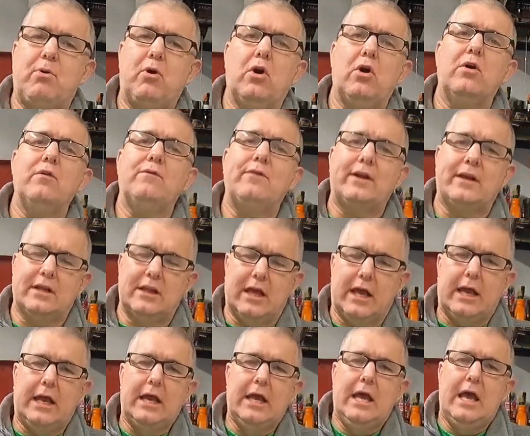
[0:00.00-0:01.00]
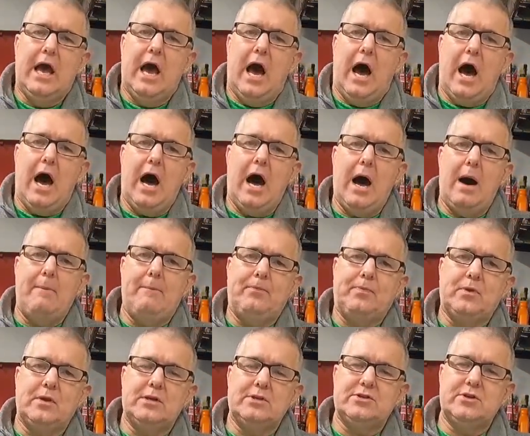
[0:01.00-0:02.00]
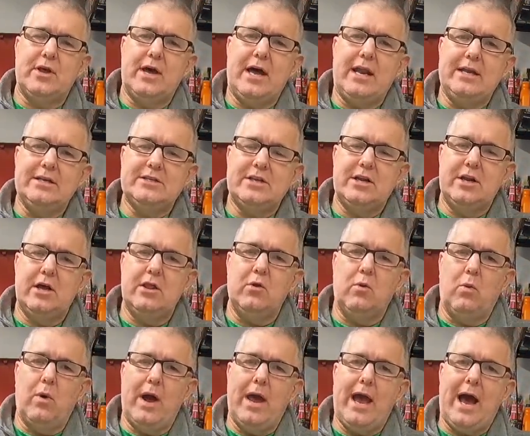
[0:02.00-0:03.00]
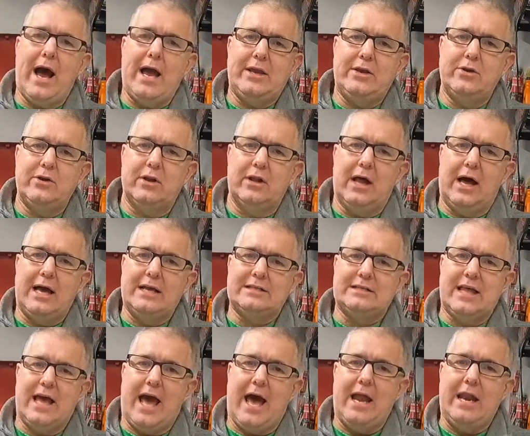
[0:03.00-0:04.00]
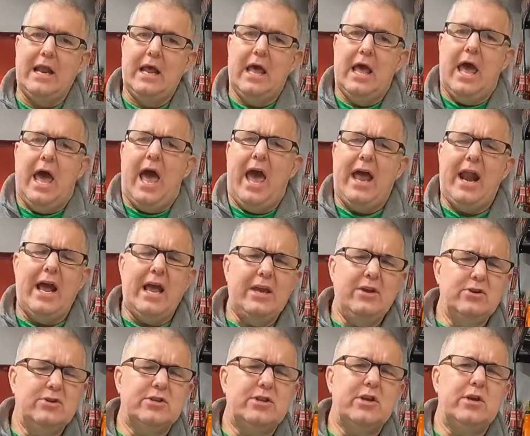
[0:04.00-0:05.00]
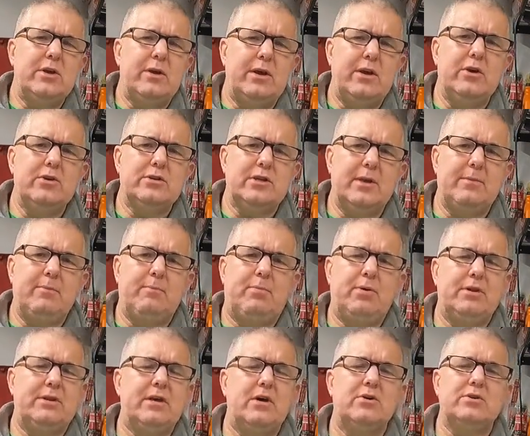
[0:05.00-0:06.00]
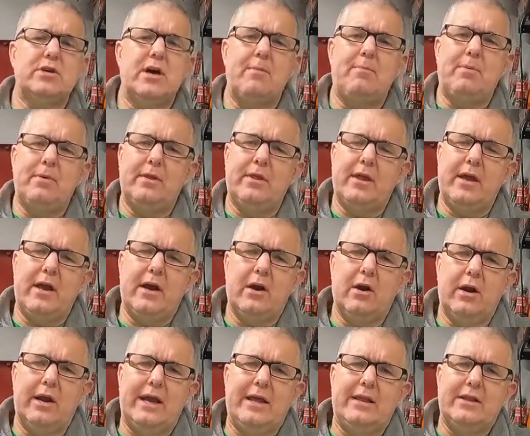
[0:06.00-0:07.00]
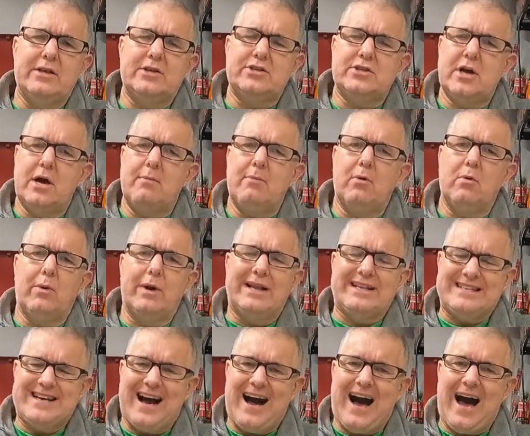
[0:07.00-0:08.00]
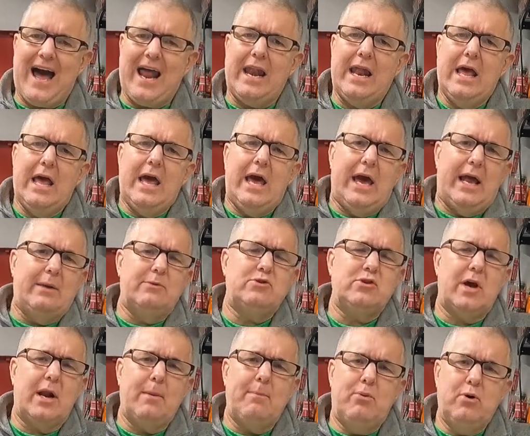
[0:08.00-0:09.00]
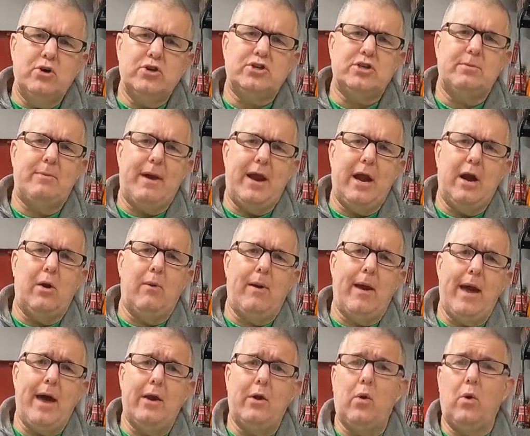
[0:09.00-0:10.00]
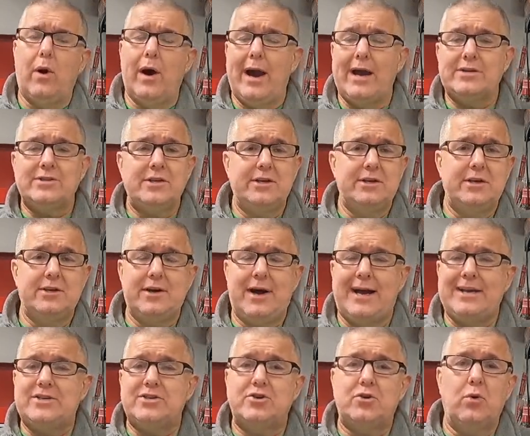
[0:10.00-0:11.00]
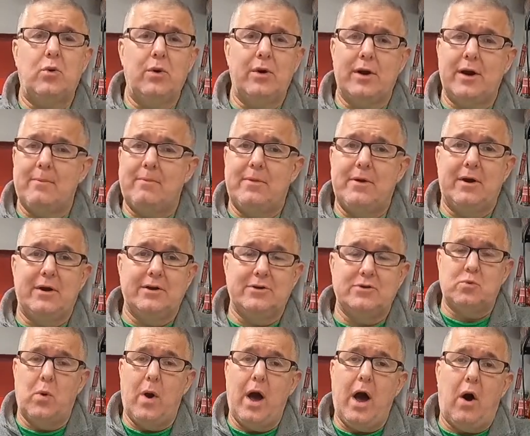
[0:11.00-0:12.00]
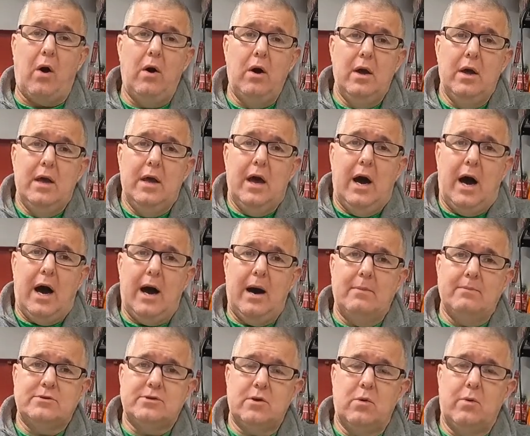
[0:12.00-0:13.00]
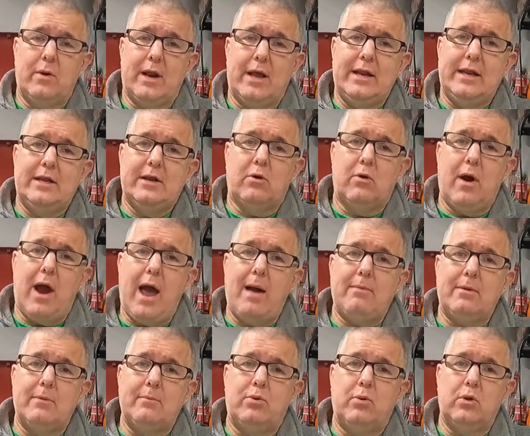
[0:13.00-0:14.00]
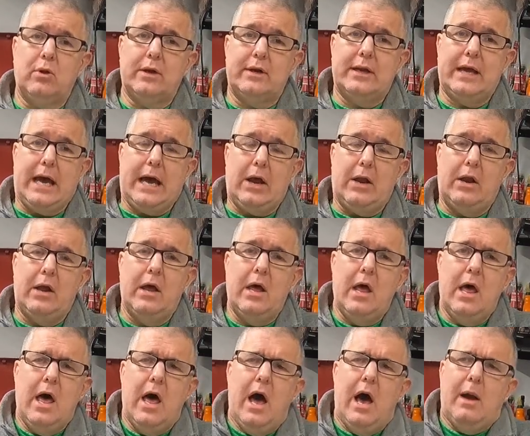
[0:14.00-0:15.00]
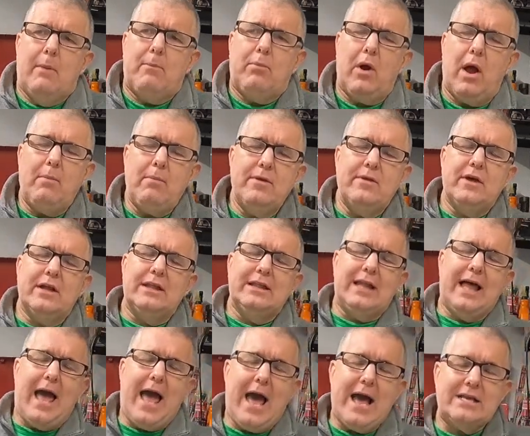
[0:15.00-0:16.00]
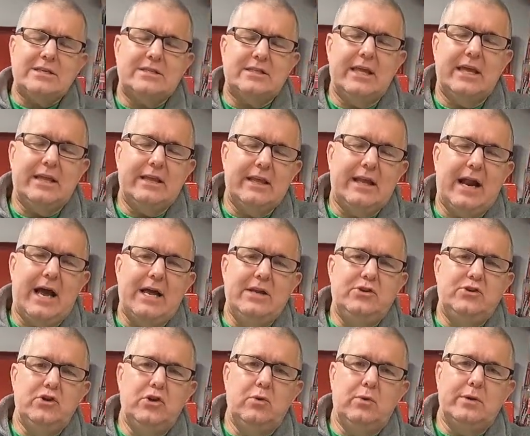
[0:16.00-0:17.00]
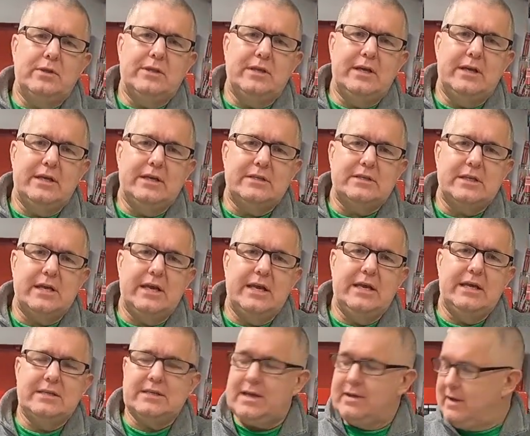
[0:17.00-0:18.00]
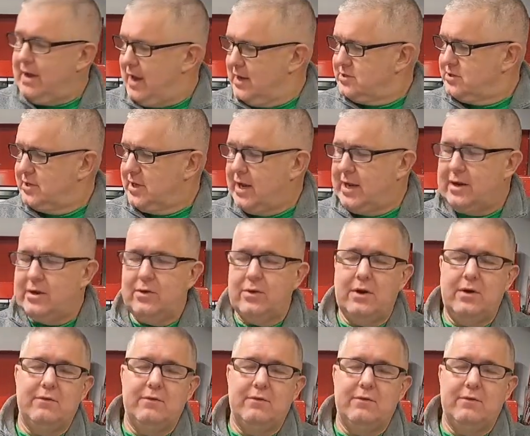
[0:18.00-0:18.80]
perfectly. So that is another way I utilize that. And I usually put those up there in the summer when it's hot and I'm trying to push some air around, or actually I store it up there well. So when I need to grab it and pull it down. Probably the last thing that I do with this is, I actually got it on